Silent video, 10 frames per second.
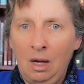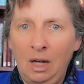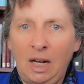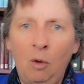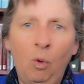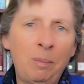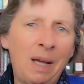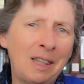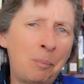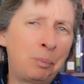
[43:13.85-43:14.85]
Okay, what
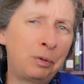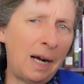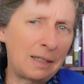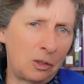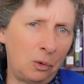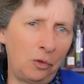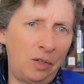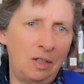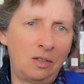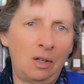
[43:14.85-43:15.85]
about the practical
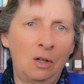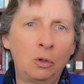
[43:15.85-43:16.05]
sense though?